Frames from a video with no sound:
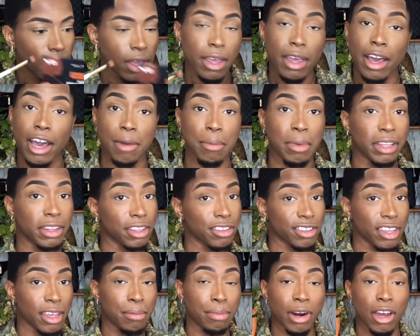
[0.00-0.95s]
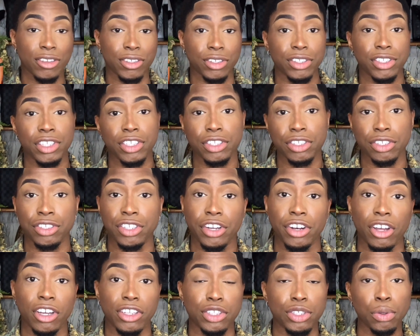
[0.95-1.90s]
I mean, they say brows are sisters and
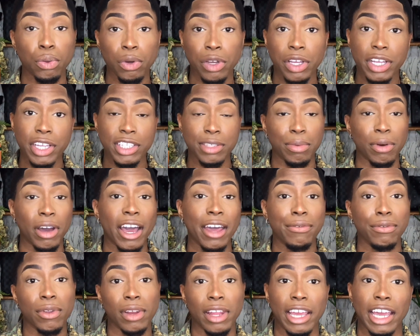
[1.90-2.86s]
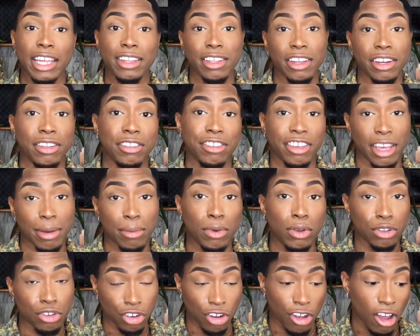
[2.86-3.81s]
not twins, but I feel like I did a damn good
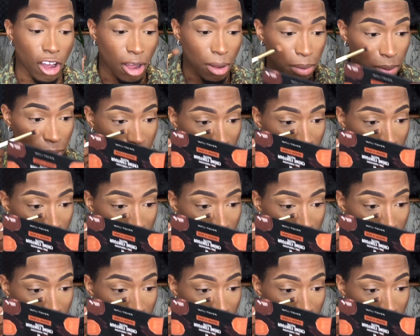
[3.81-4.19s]
job